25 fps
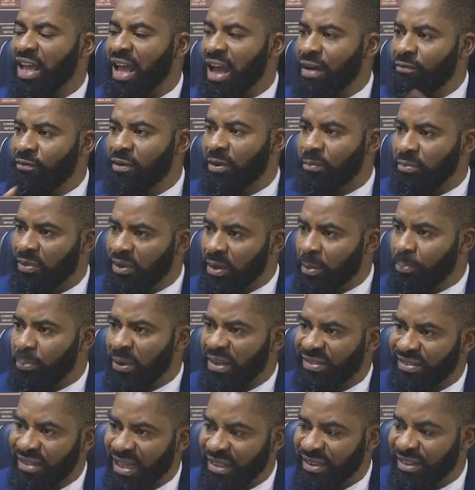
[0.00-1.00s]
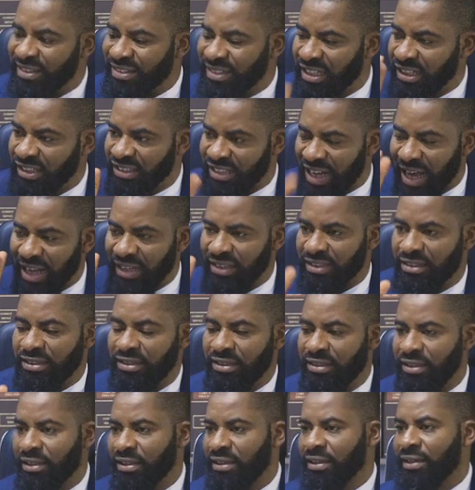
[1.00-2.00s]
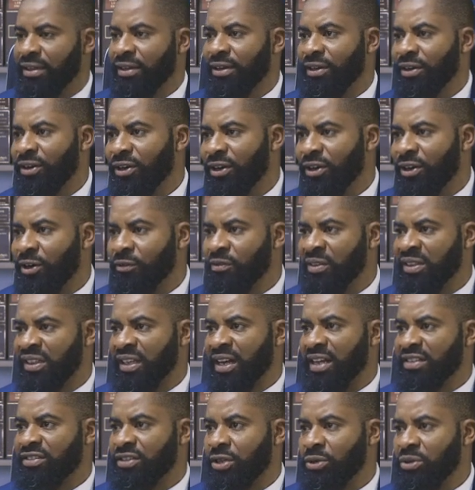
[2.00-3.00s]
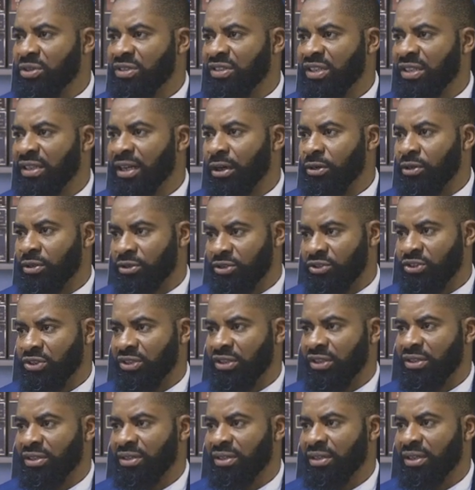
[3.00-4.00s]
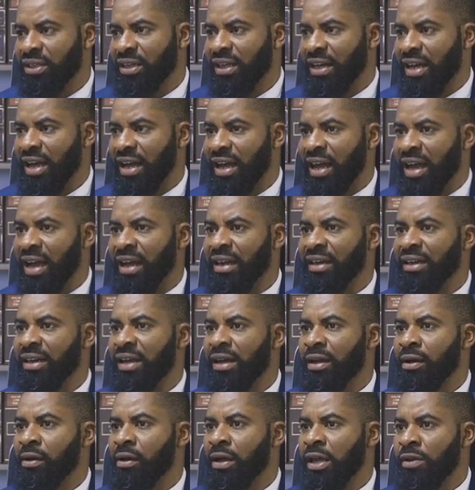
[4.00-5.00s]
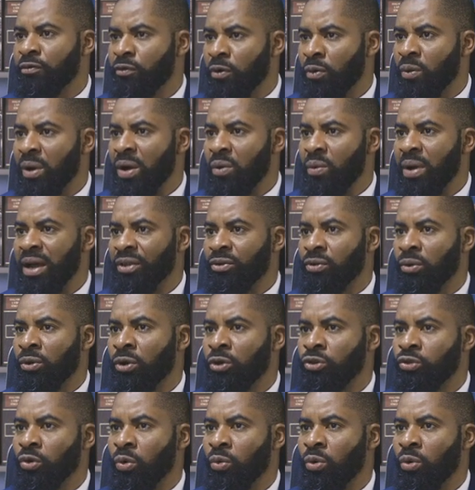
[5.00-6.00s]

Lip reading: The president is in charge of internal security in the country. And even when we are to go to